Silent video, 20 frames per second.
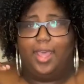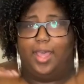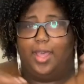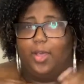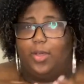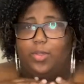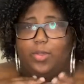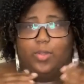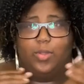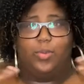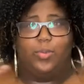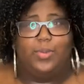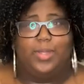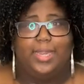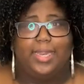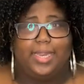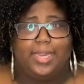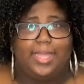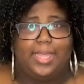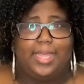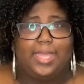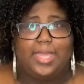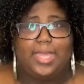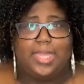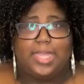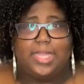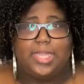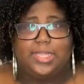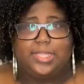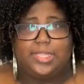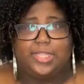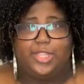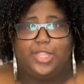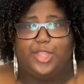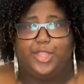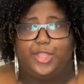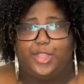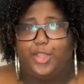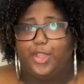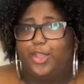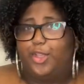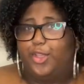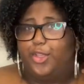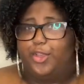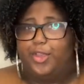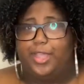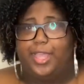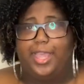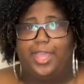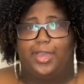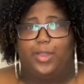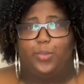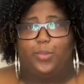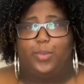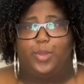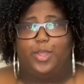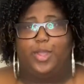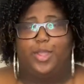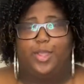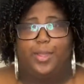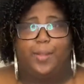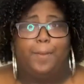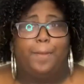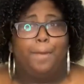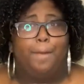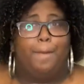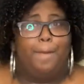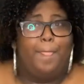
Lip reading: I don't know what it is. Your girl done had to work.